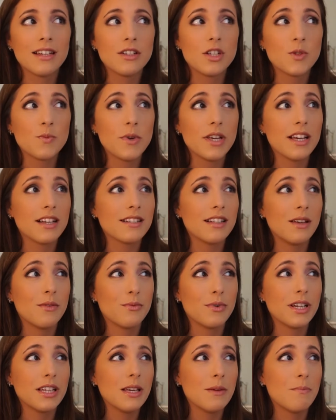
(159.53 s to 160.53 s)
just because
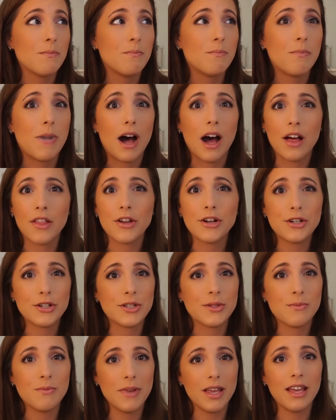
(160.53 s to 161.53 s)
it really
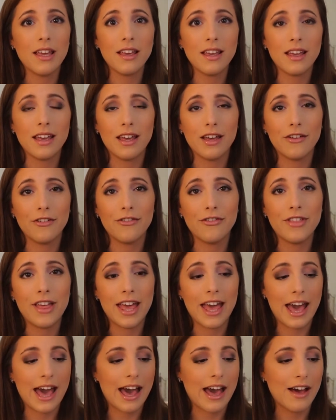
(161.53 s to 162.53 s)
bothers me if
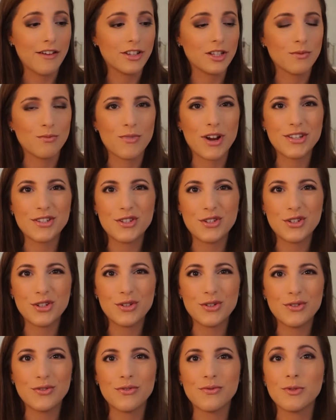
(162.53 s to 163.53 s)
they have some
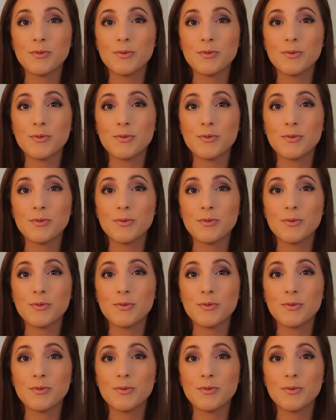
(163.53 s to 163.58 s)
residue,